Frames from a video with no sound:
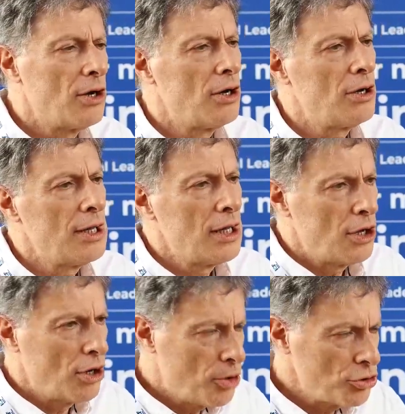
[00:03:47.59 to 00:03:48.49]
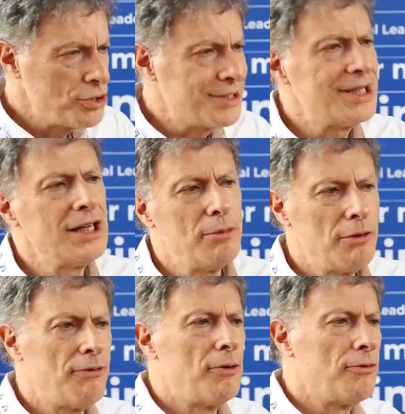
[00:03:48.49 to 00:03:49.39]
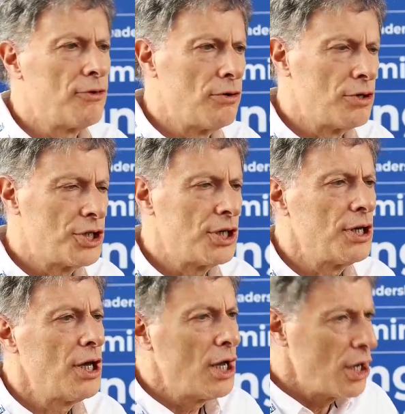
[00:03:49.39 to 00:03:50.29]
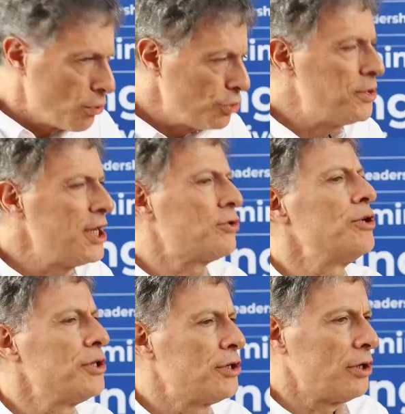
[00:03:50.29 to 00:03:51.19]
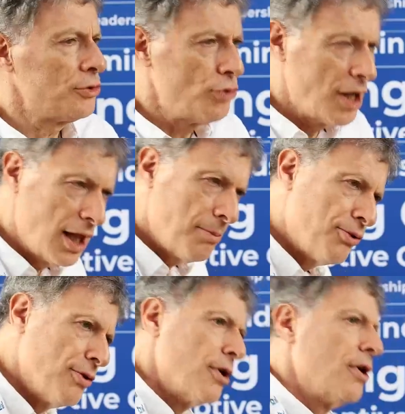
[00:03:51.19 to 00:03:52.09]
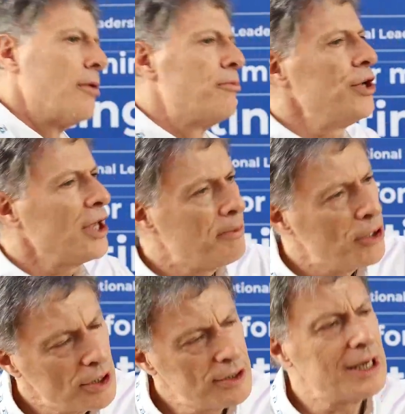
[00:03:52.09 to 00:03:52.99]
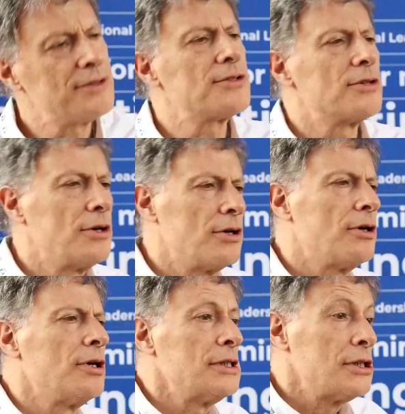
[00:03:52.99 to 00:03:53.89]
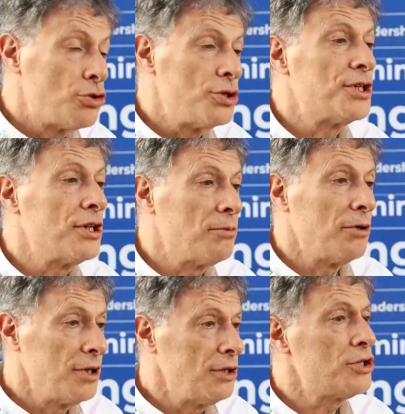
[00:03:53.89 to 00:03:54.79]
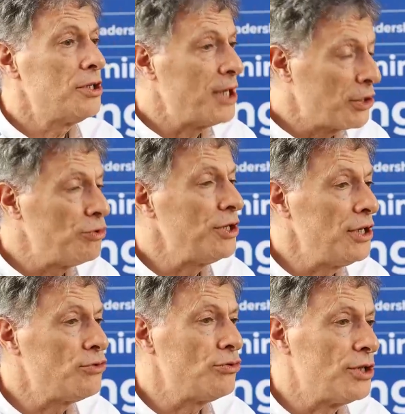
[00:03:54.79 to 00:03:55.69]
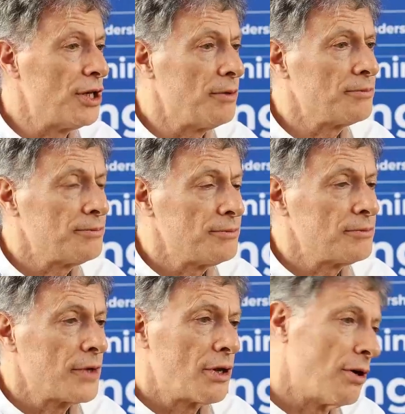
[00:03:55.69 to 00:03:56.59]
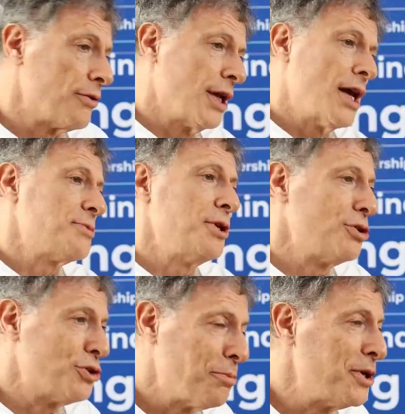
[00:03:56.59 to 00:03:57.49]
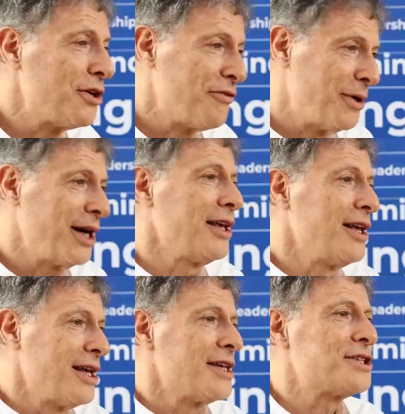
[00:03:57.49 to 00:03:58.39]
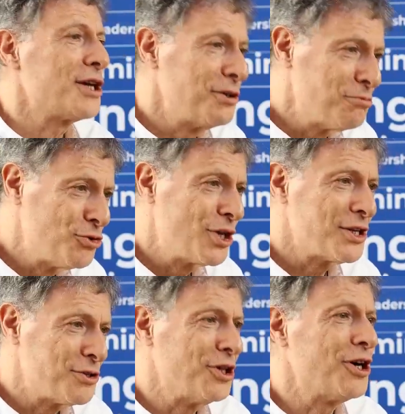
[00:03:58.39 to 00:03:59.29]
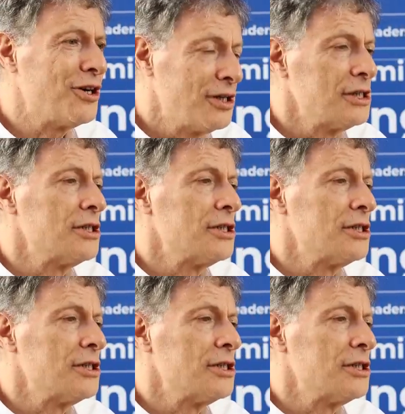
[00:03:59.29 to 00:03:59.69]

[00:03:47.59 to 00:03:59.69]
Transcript: a more sustainable form of coaching, would be critical to help bring about that sustainable leadership that we need today. That has been the topic of my second book, as you know,